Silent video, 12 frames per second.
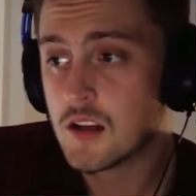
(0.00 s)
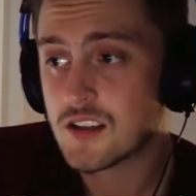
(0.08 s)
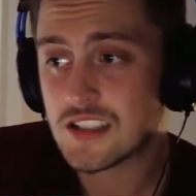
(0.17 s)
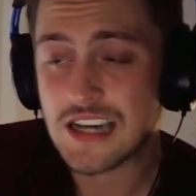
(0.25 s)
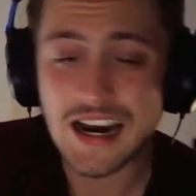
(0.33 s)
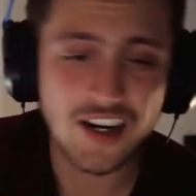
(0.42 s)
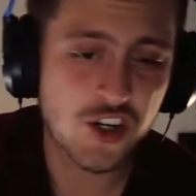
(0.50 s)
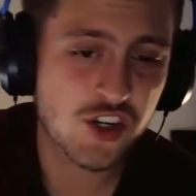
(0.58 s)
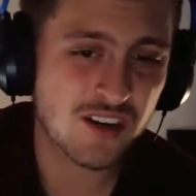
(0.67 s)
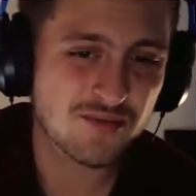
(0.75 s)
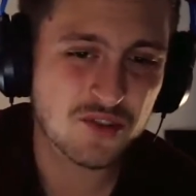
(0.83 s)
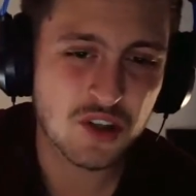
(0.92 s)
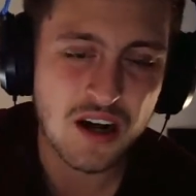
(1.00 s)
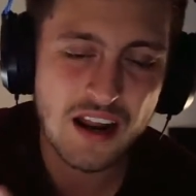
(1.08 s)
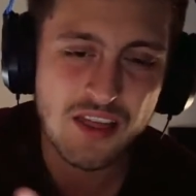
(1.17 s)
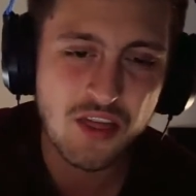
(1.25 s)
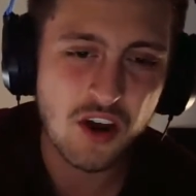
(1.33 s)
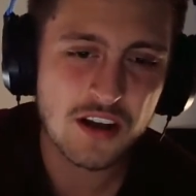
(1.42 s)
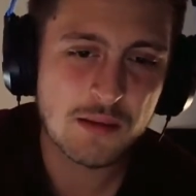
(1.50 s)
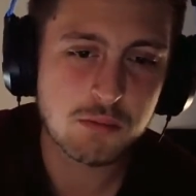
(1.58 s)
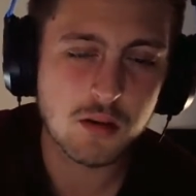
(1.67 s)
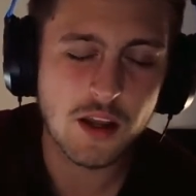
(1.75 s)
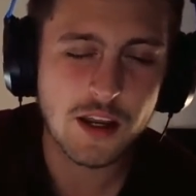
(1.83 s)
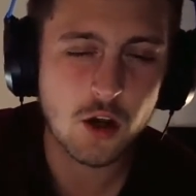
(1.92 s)
Scotty Scheffler, I thought he
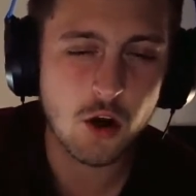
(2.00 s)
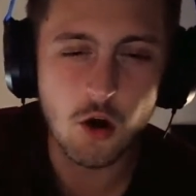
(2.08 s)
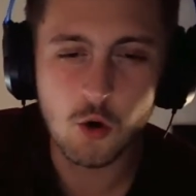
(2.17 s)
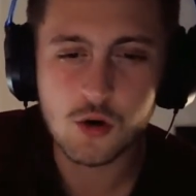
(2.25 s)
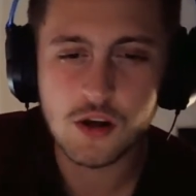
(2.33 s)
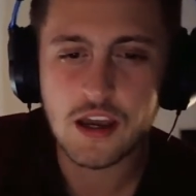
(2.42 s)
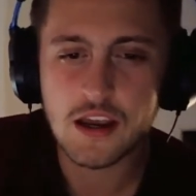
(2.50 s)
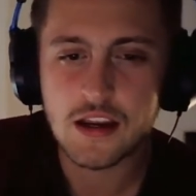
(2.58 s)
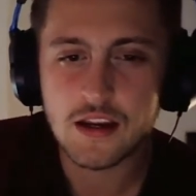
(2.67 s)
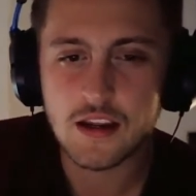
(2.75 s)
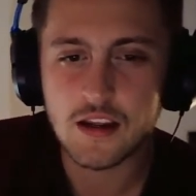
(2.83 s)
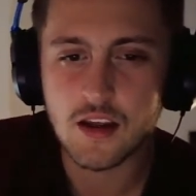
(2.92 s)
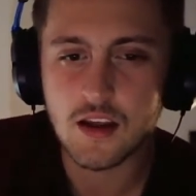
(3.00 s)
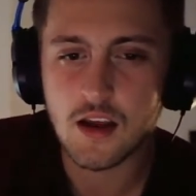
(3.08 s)
played okay.